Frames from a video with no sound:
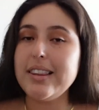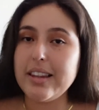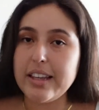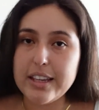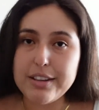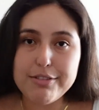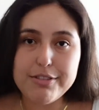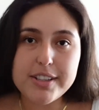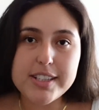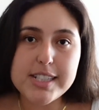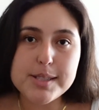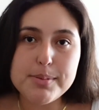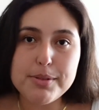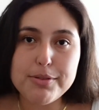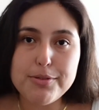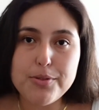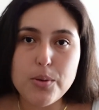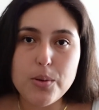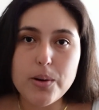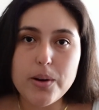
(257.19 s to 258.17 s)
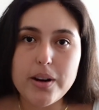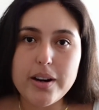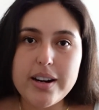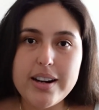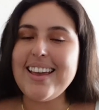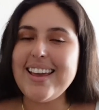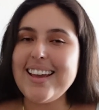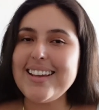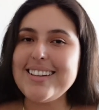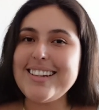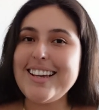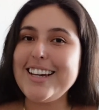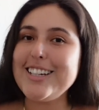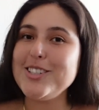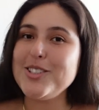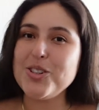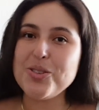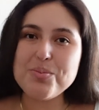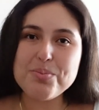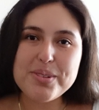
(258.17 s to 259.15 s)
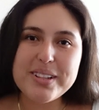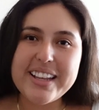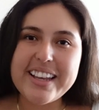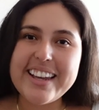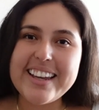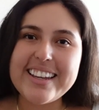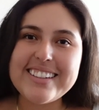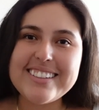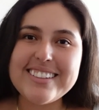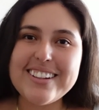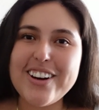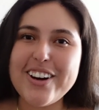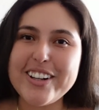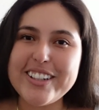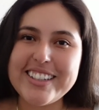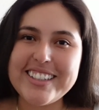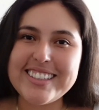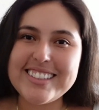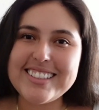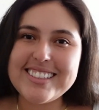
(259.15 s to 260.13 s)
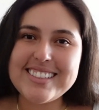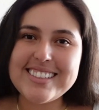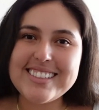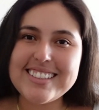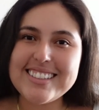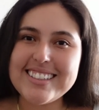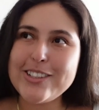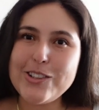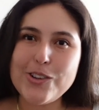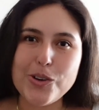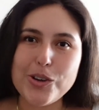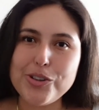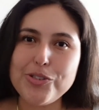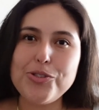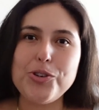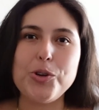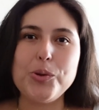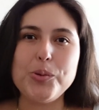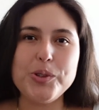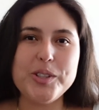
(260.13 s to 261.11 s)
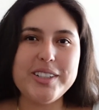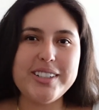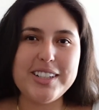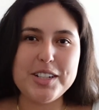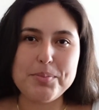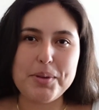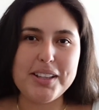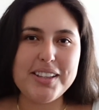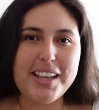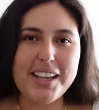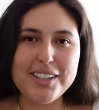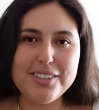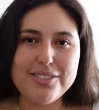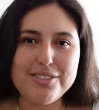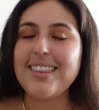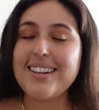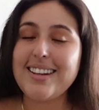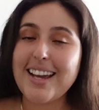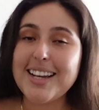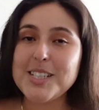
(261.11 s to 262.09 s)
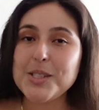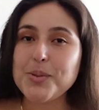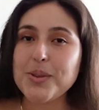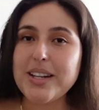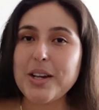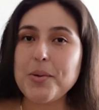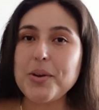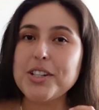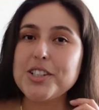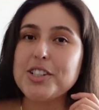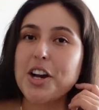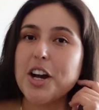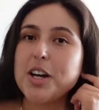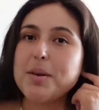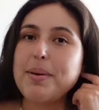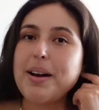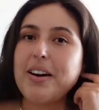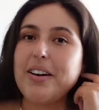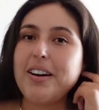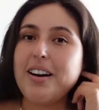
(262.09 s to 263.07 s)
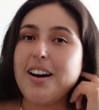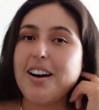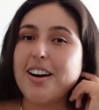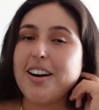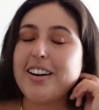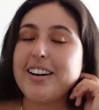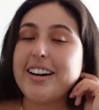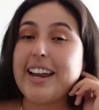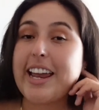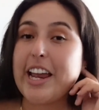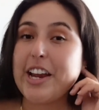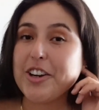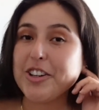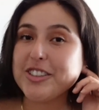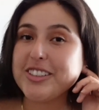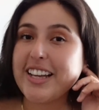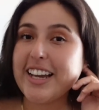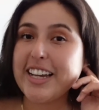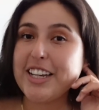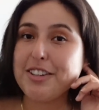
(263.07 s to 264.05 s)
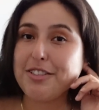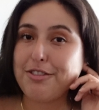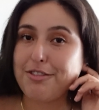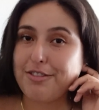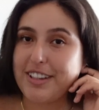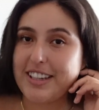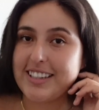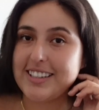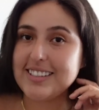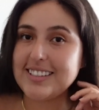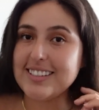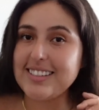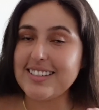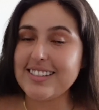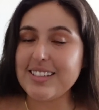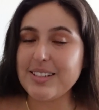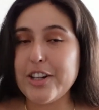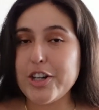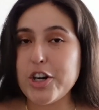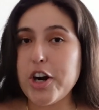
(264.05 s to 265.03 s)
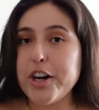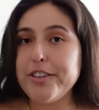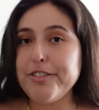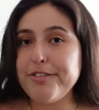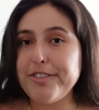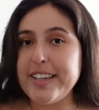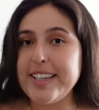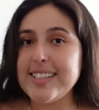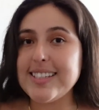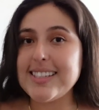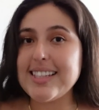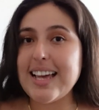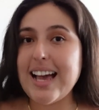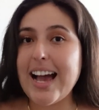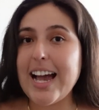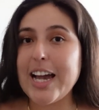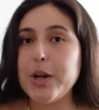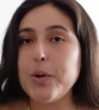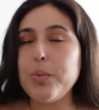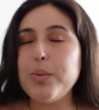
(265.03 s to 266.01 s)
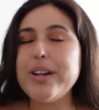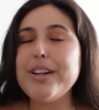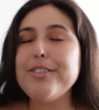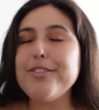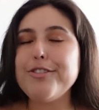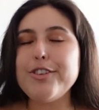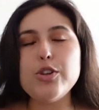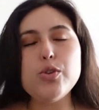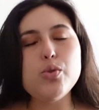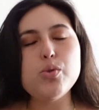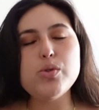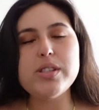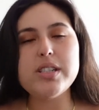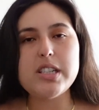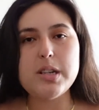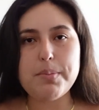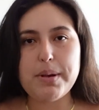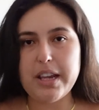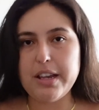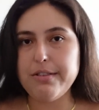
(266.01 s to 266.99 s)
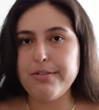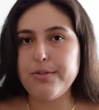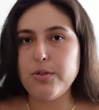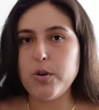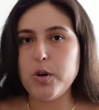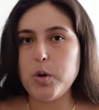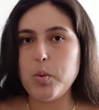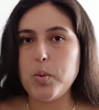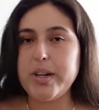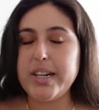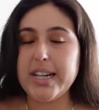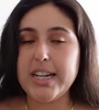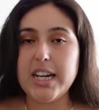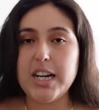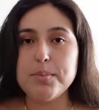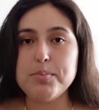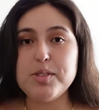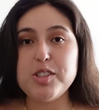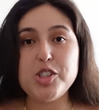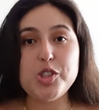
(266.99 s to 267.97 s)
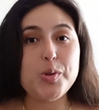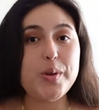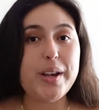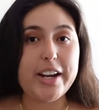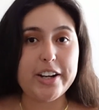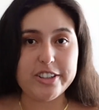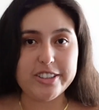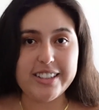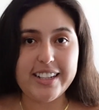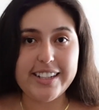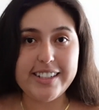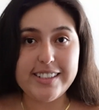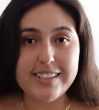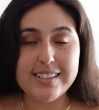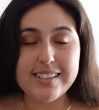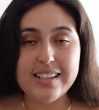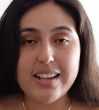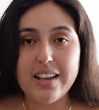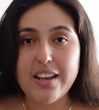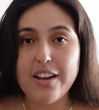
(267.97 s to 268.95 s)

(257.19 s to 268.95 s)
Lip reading: late fees before, and I don't plan on it going forward in my life. The next one I want to talk about are airline fees. There are fees that I refuse to pay for when it comes to airlines.